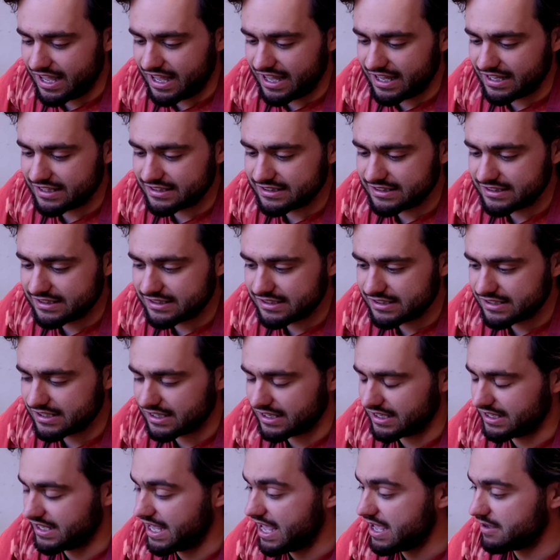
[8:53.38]
And
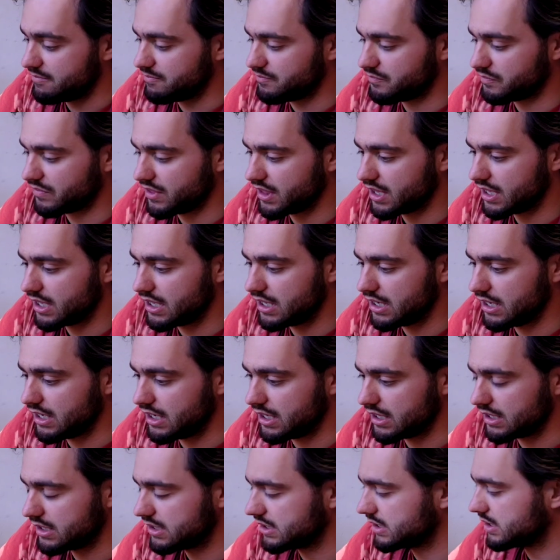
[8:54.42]
yeah,
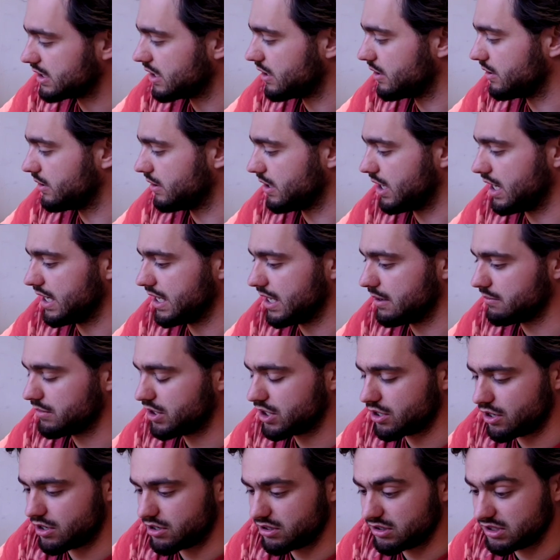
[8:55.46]
like, so I
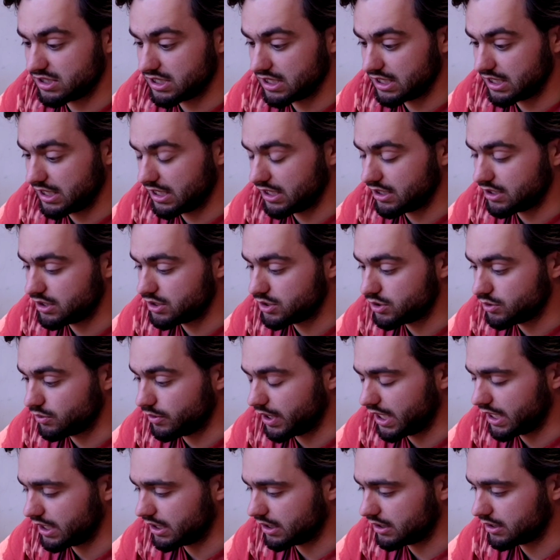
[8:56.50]
am currently
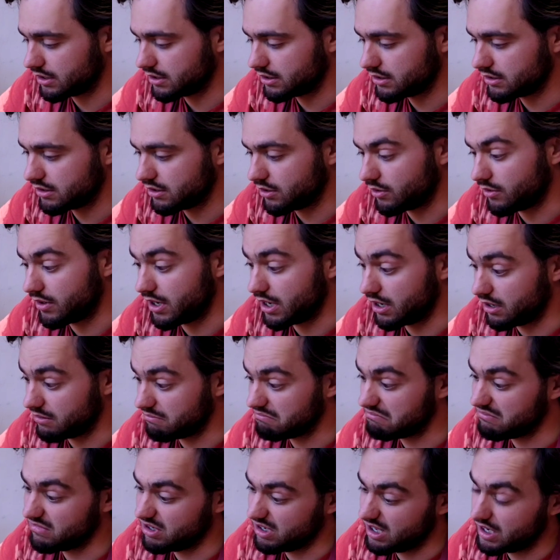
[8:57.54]
doing,
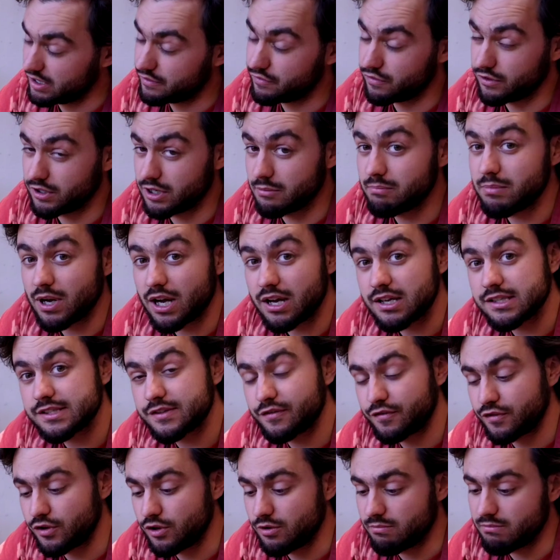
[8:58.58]
or like for the
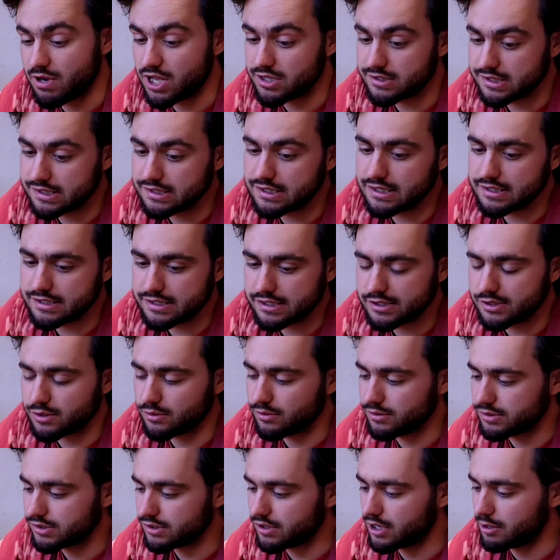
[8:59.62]
past few months, this is
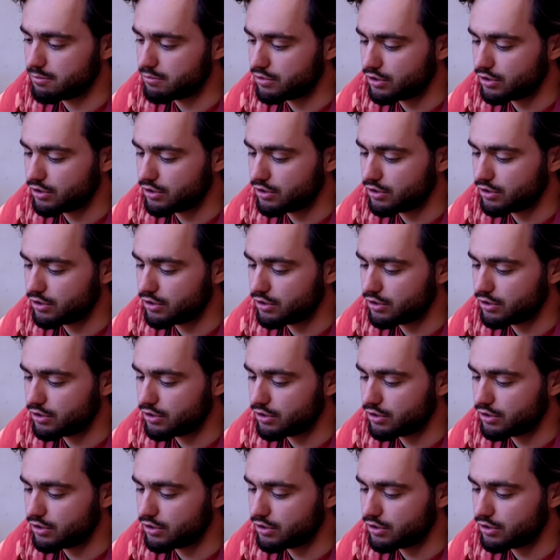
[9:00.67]
also a